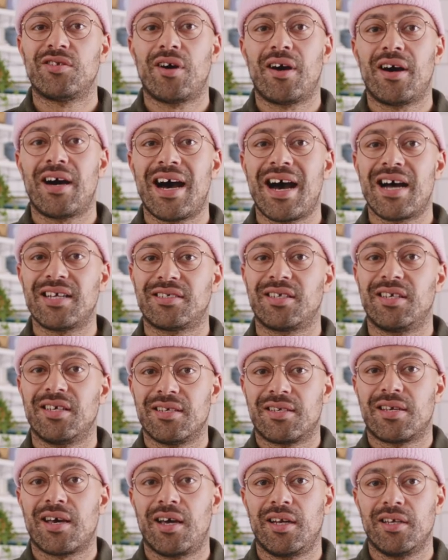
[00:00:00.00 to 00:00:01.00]
not actually
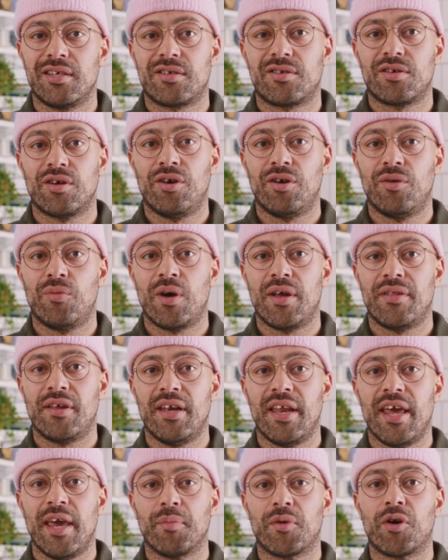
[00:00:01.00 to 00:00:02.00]
entirely certain where the
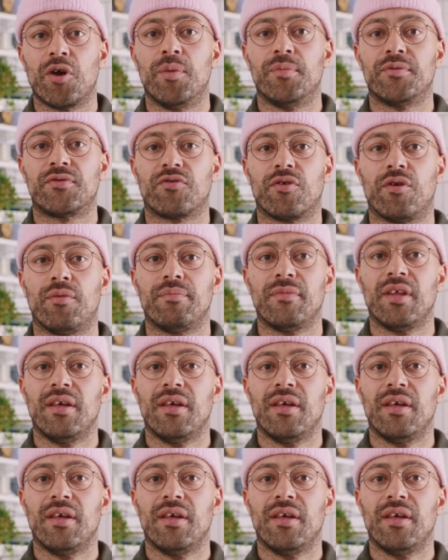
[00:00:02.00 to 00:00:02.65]
name comes from.